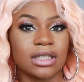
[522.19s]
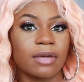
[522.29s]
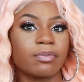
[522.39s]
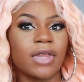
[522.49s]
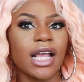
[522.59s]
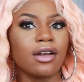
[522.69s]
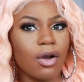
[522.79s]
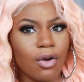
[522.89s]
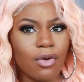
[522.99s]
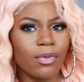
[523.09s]
Like, they
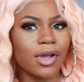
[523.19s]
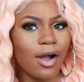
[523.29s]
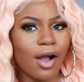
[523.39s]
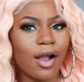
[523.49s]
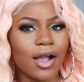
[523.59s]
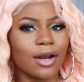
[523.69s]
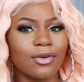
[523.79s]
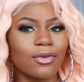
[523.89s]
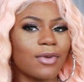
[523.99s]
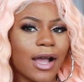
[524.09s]
know who we are. I
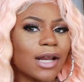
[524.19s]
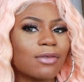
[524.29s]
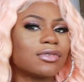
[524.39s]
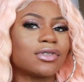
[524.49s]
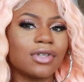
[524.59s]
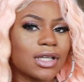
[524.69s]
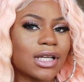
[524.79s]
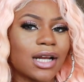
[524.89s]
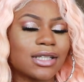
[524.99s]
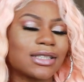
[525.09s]
don't know why they was looking
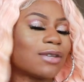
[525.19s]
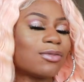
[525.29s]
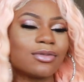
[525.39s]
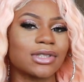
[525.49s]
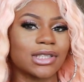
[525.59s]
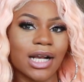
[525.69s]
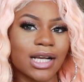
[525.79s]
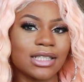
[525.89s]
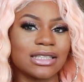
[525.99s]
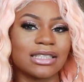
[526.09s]
at us like we was
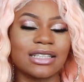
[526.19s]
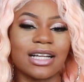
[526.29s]
crazy.